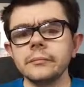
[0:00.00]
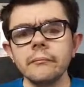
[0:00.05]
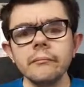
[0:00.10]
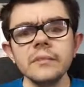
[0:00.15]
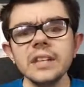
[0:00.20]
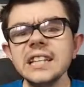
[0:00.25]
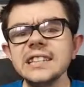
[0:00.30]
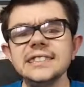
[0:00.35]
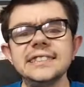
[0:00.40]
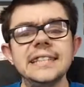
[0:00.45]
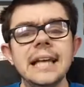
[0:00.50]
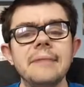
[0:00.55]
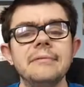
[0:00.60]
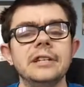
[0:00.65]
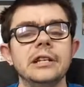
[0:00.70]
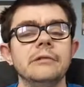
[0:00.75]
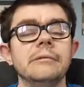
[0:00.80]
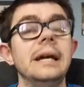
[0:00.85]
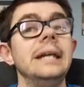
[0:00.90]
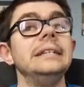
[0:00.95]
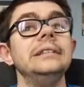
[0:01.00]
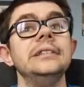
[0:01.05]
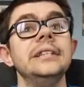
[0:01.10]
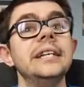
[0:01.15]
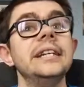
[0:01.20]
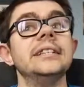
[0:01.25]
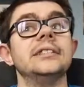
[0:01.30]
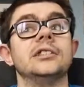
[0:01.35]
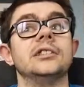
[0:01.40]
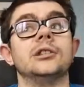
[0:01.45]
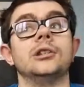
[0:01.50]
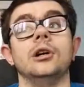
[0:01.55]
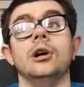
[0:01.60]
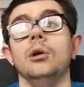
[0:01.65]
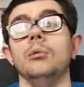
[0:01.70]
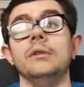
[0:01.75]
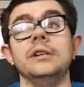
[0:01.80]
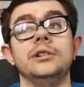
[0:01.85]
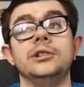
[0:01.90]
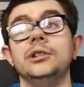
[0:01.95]
7 or 8 years ago,
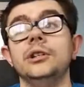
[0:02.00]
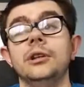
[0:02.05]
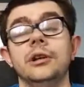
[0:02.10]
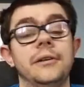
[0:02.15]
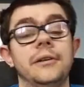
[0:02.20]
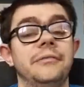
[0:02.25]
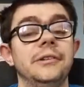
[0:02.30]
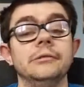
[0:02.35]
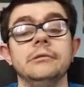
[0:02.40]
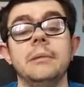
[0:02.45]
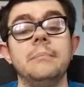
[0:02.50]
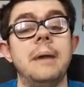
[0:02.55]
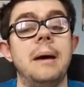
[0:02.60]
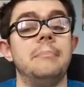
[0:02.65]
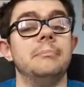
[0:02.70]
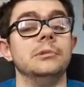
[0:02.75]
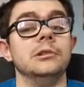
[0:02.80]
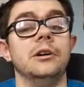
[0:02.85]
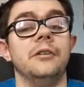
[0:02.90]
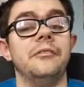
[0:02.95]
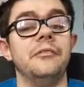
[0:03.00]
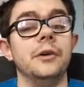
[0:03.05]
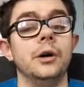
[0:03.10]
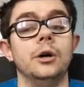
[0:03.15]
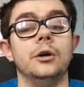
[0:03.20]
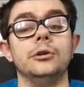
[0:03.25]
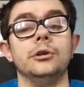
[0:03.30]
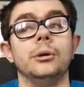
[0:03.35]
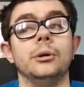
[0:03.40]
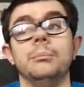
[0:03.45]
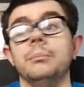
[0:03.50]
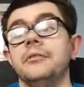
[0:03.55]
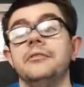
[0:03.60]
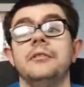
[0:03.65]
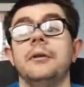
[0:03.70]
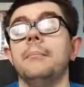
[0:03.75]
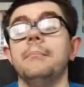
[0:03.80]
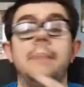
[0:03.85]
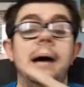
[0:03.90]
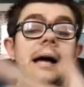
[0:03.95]
which, you know, if you remember a phone number
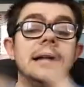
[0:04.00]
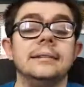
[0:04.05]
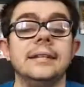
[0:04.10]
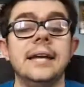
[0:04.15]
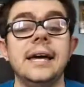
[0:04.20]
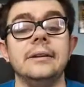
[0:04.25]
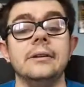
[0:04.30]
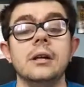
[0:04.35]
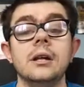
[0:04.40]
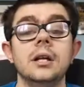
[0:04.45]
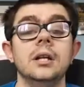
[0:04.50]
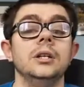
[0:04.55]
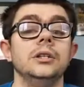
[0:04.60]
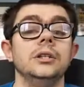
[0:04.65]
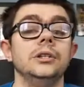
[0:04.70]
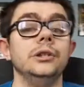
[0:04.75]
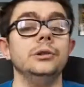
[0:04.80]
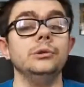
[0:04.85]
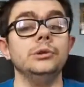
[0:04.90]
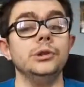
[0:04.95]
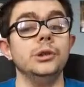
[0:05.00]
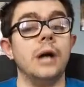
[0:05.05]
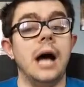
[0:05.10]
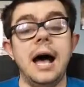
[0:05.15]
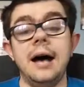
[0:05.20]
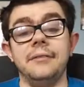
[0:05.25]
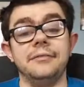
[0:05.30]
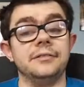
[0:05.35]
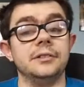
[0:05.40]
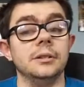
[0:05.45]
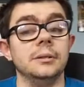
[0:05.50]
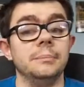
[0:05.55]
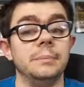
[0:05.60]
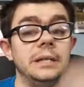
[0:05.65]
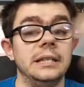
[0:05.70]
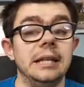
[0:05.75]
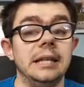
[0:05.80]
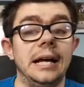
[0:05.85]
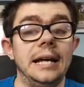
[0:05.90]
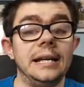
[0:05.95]
from back then, you have to be
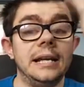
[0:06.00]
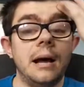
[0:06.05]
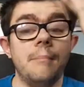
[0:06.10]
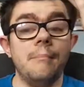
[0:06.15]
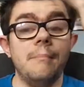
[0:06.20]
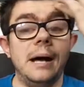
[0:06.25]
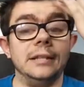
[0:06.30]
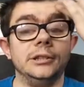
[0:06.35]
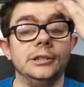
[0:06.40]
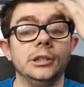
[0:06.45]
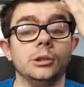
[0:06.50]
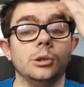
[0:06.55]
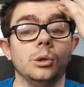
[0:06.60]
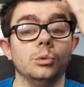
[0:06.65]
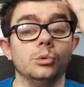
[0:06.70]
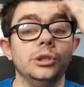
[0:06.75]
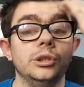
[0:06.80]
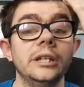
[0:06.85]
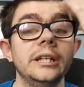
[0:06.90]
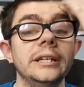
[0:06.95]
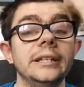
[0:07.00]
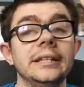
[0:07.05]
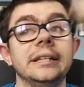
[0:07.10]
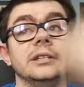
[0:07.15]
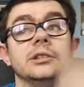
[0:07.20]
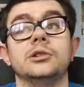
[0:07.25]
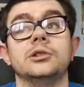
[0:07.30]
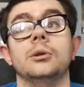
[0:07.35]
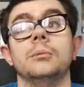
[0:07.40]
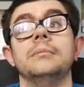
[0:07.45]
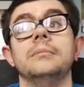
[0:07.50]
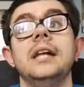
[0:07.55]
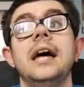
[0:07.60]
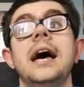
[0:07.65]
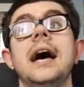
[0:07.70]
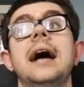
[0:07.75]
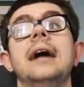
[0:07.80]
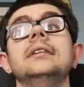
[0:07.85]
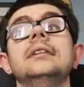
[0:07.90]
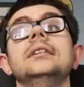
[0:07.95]
like a magical genius up
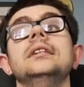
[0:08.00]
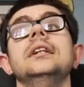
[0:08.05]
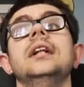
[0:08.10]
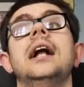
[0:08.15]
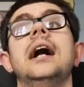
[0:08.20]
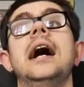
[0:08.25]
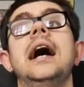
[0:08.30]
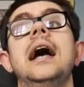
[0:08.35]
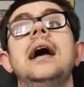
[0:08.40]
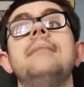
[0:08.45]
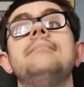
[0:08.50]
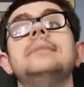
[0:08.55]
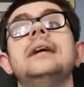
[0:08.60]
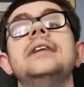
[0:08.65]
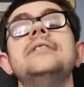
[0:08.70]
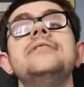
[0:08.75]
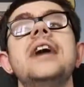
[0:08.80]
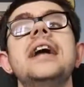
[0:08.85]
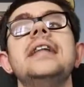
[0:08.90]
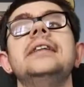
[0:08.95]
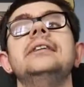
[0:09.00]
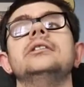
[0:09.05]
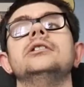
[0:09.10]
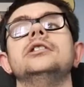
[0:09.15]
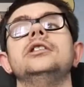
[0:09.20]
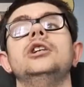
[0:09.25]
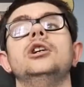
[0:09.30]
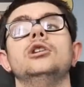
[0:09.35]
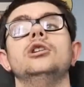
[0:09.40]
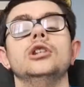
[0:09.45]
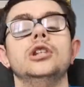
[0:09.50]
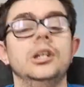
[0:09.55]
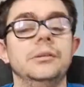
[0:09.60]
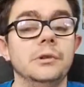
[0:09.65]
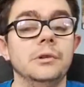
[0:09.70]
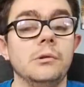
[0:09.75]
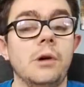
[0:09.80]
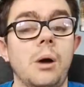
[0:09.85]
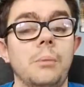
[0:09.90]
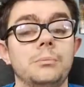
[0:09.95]
there. And then the only
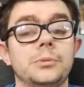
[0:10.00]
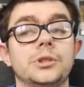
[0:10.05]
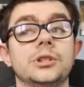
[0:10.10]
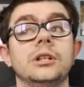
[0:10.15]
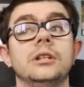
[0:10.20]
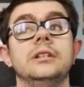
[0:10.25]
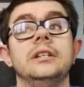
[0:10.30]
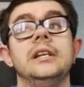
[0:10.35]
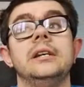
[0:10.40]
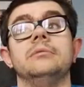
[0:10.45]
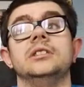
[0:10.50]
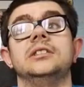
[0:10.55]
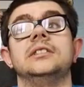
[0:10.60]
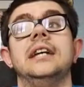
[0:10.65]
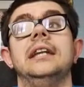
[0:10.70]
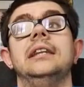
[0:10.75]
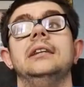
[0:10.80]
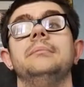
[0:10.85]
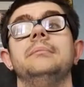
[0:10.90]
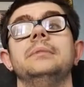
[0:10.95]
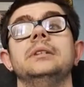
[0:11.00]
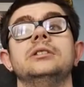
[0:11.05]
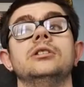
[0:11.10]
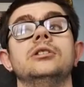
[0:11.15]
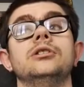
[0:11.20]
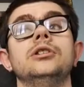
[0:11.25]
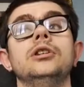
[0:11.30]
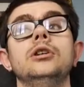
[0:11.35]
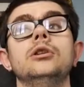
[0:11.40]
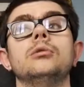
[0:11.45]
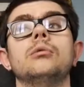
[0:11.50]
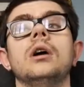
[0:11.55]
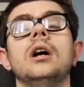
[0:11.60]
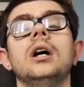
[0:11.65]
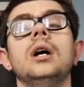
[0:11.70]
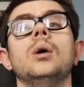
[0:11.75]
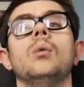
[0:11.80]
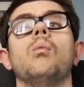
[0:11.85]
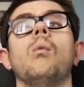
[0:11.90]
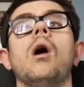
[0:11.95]
other option it was telling me to do
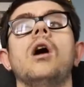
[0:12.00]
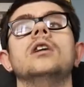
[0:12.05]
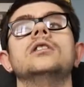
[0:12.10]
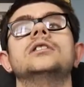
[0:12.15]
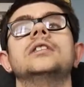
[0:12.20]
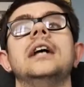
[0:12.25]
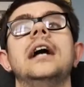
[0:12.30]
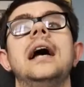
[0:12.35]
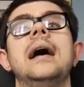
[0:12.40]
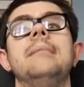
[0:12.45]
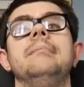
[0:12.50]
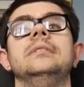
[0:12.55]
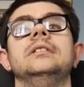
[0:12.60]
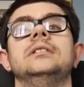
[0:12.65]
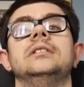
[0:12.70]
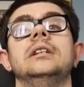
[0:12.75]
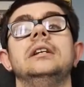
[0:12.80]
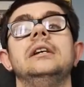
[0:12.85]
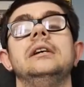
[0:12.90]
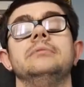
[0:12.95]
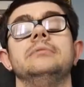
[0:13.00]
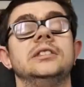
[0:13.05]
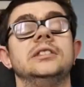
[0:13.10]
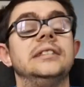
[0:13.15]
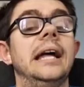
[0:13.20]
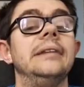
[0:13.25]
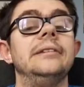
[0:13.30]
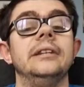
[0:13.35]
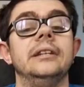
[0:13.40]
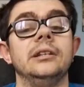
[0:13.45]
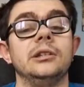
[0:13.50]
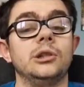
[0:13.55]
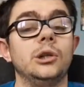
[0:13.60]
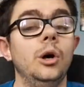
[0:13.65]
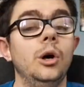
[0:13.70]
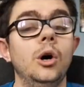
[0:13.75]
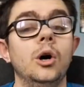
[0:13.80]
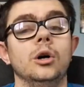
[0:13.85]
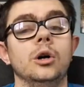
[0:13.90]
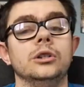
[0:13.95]
was it was sending a
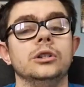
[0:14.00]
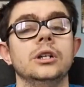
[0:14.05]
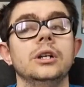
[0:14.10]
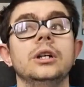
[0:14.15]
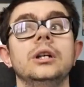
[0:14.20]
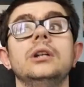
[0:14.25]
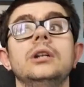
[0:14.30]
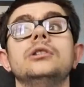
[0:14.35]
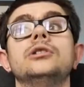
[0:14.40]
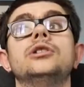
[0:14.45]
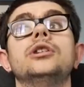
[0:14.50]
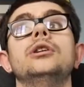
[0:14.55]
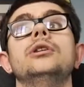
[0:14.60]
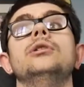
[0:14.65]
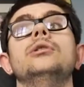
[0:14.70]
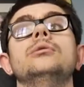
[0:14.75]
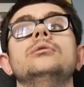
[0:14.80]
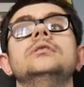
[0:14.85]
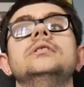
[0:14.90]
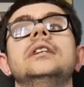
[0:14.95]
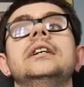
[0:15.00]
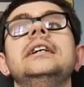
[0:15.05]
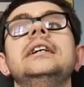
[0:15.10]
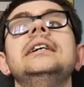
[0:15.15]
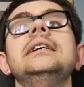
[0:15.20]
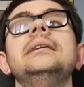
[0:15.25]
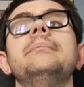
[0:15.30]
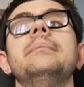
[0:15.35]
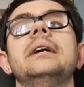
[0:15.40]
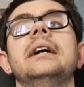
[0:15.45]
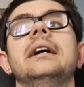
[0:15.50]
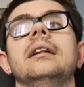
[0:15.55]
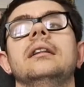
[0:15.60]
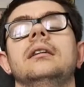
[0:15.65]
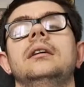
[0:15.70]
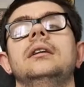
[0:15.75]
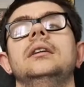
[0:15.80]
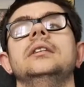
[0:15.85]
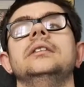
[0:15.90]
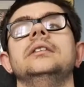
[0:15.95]
code to the
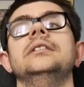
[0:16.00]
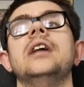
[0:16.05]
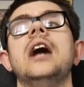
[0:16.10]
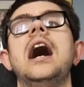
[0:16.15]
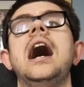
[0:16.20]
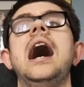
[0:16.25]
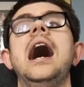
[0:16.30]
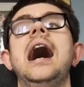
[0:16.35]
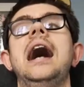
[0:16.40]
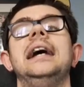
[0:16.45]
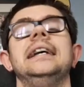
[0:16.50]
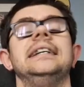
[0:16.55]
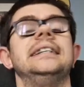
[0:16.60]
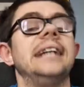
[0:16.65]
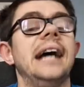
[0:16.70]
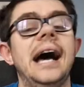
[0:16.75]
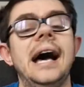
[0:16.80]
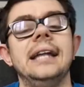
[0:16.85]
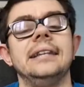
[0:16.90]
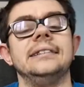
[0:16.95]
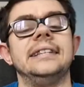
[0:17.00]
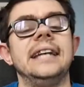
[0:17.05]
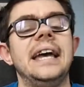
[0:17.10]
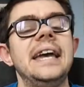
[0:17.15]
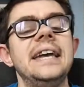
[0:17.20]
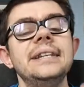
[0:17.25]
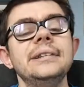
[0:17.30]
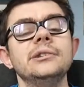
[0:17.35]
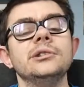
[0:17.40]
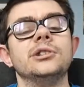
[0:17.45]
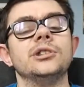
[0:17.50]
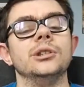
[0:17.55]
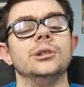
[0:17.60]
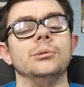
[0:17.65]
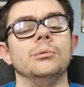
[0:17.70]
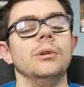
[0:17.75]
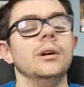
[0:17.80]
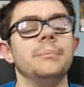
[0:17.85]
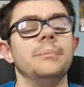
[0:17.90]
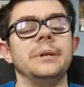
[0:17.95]
email that I can't get
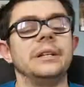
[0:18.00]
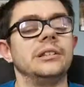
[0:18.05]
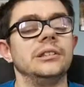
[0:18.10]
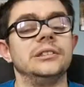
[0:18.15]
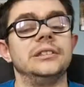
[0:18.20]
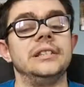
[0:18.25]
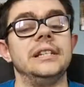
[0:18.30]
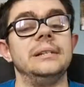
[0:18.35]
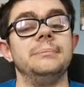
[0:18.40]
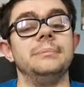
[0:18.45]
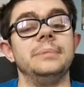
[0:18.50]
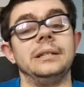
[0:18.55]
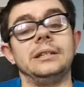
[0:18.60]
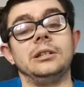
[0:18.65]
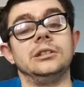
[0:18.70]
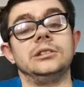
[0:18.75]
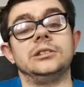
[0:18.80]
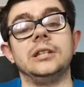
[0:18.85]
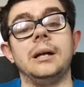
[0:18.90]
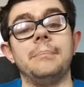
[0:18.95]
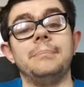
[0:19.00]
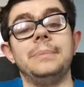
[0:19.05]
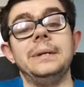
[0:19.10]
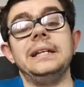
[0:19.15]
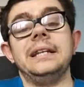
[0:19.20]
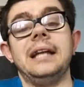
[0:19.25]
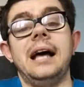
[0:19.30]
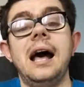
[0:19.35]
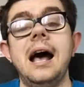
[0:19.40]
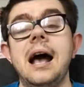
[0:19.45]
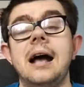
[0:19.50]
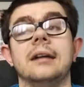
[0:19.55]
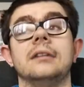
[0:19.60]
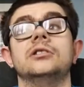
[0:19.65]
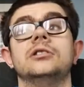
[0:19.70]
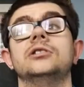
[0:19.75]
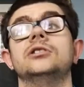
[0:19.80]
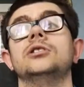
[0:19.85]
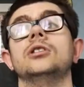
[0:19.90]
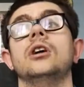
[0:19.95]
into because I've been
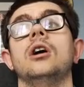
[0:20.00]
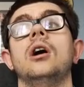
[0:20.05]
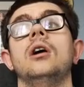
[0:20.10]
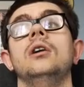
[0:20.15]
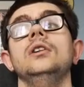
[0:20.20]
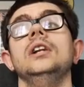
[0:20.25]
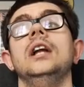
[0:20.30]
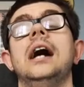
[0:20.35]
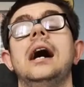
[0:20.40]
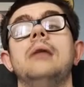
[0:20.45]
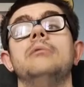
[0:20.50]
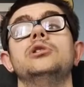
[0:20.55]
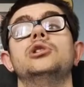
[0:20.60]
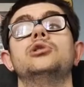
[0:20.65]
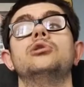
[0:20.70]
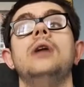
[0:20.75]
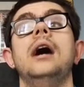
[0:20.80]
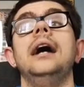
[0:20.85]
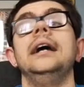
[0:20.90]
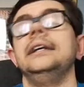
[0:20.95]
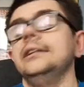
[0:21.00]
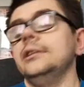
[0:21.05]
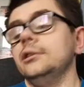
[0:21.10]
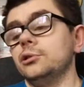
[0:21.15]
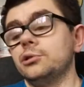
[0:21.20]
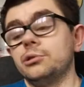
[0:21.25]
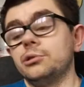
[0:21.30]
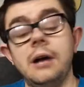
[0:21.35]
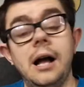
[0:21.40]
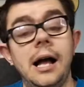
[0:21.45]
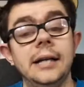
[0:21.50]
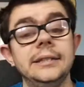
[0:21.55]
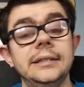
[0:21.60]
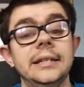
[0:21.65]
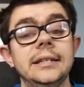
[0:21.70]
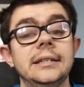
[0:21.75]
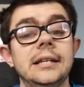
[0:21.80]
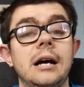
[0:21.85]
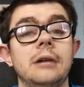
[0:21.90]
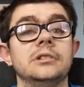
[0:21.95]
hacked. So I was trying and
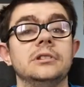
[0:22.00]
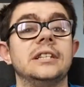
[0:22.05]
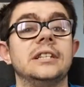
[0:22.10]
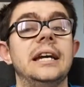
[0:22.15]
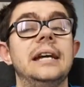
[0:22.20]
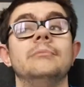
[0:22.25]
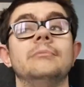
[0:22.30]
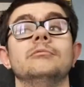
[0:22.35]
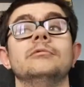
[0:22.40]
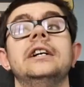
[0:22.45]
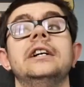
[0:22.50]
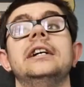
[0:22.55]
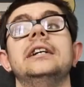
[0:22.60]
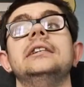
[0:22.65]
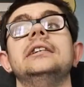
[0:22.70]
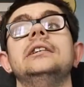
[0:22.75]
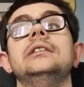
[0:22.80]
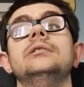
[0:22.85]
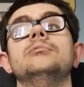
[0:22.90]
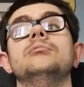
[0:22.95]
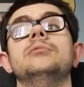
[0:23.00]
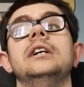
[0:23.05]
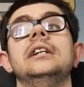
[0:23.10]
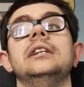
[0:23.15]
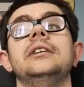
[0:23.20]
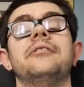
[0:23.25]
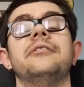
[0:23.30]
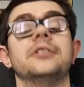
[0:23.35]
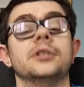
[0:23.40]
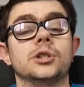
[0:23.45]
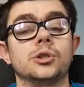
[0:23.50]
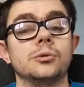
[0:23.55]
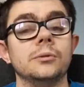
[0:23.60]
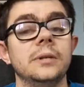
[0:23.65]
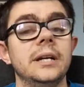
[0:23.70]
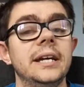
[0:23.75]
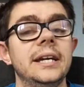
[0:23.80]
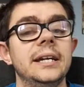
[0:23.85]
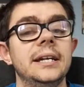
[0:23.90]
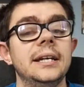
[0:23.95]
trying. I was getting really, really
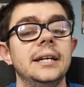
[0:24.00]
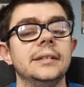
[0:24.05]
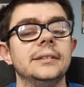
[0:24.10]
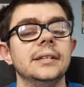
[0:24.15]
frustrated.